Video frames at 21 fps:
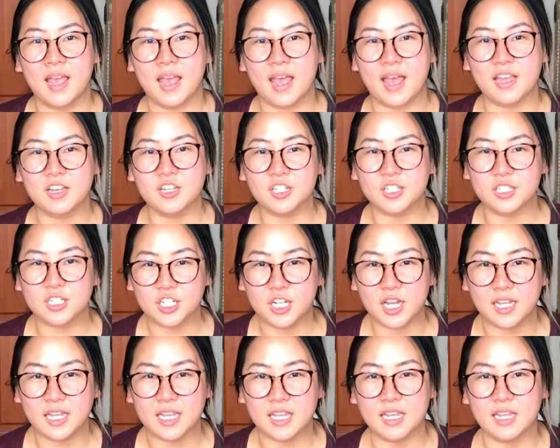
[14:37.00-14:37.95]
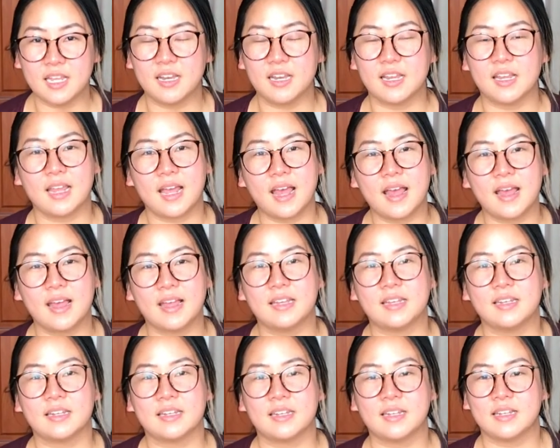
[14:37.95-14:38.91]
And just checking in
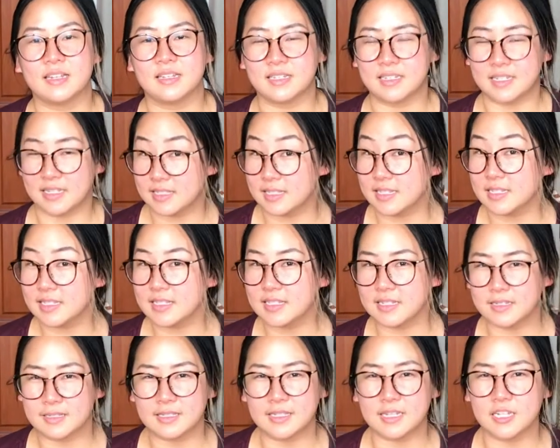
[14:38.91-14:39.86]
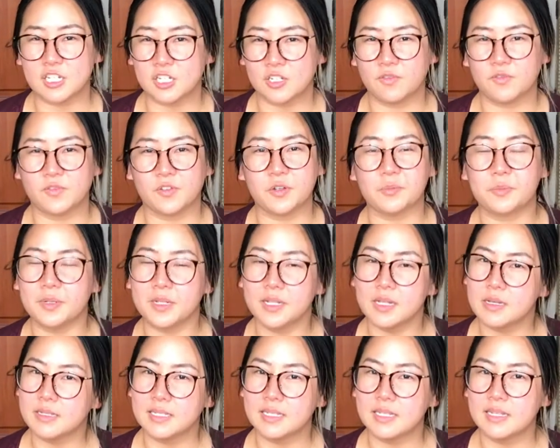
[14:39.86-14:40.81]
again, does this sensation feel
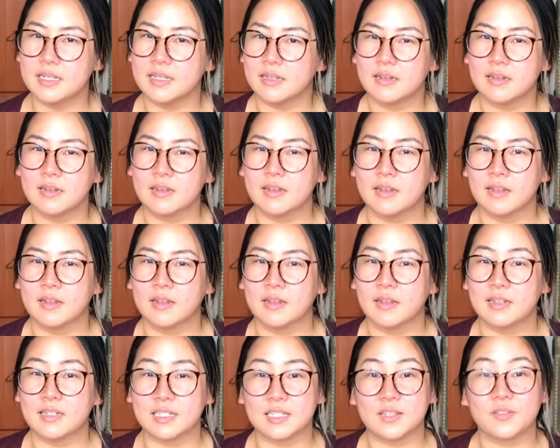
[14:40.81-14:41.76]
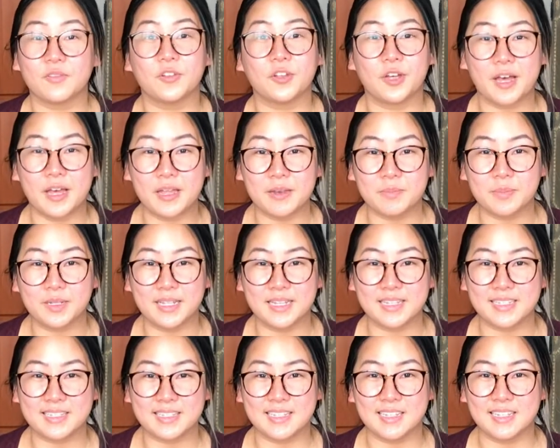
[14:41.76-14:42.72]
pleasant? Does it feel
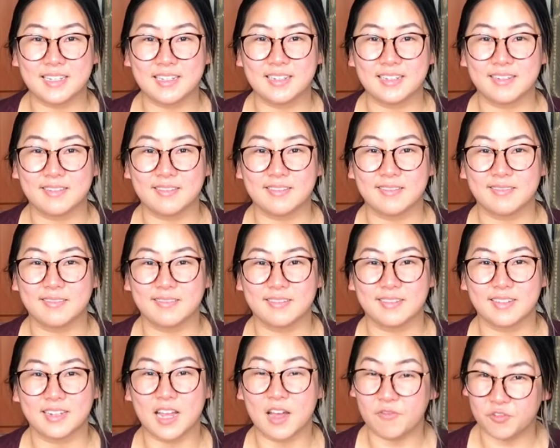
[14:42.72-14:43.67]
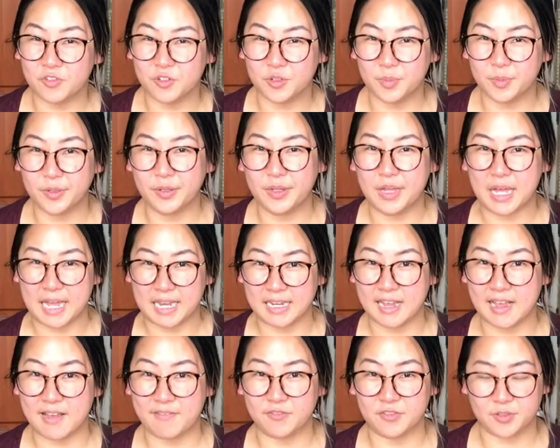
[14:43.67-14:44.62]
unpleasant? Comfortable,
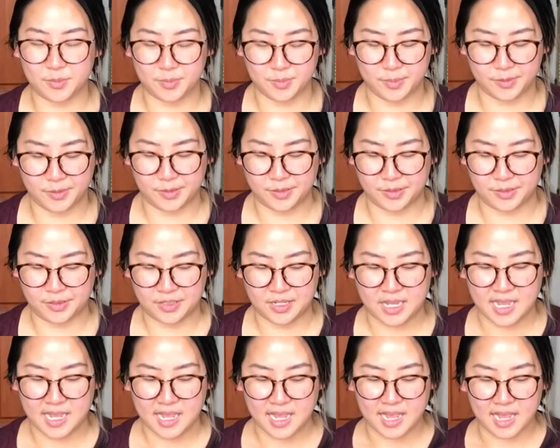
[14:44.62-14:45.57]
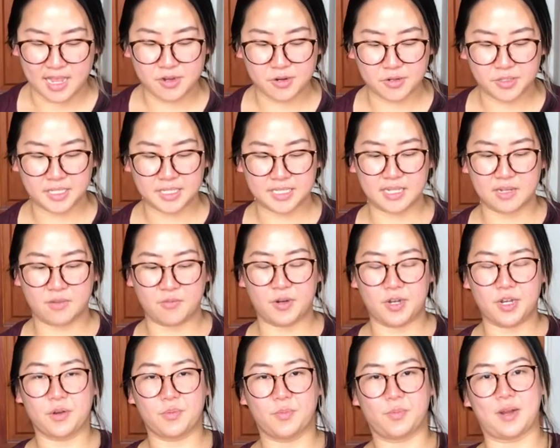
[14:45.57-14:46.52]
uncomfortable? And noticing where
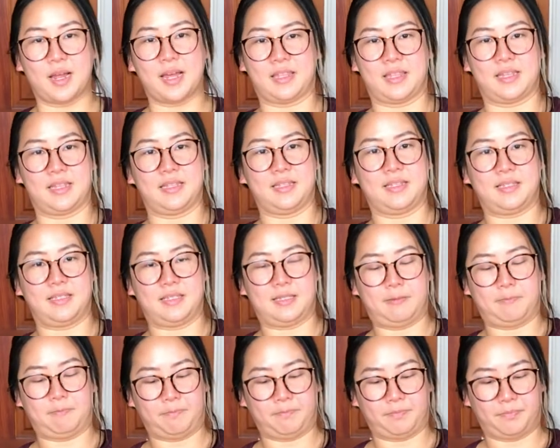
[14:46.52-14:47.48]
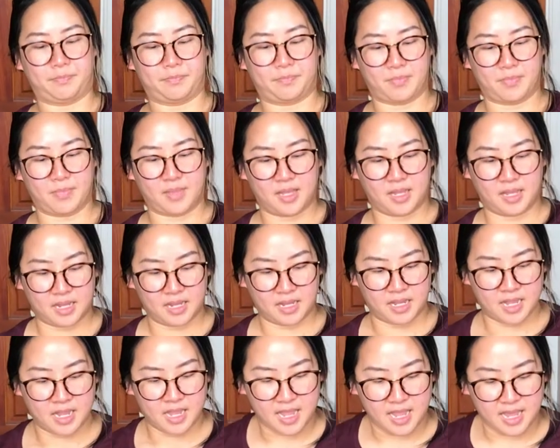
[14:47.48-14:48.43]
your breath is.
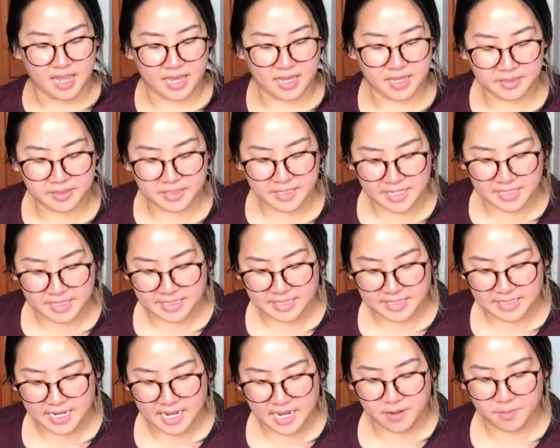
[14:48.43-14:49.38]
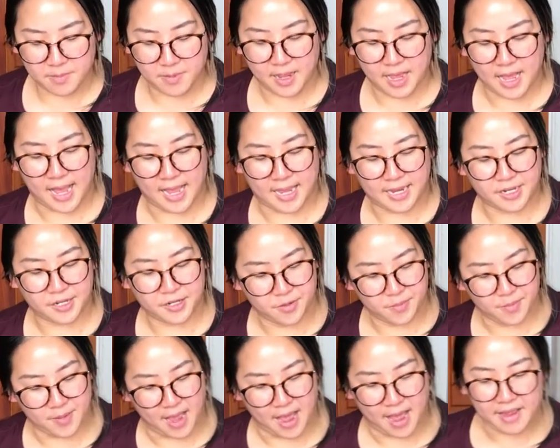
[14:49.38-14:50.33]
Hands can stay behind your
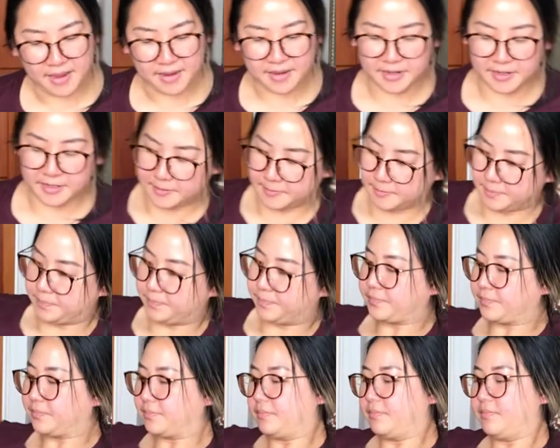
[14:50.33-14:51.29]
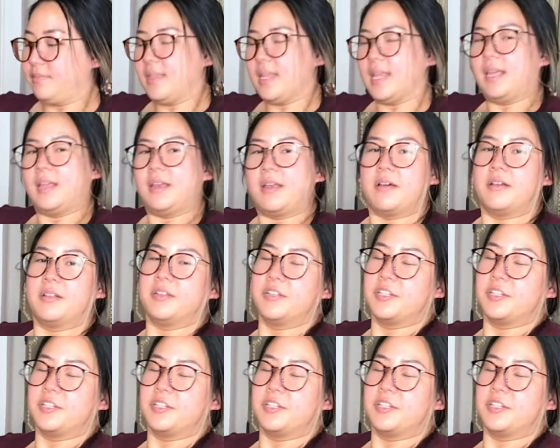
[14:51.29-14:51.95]
back. And I'll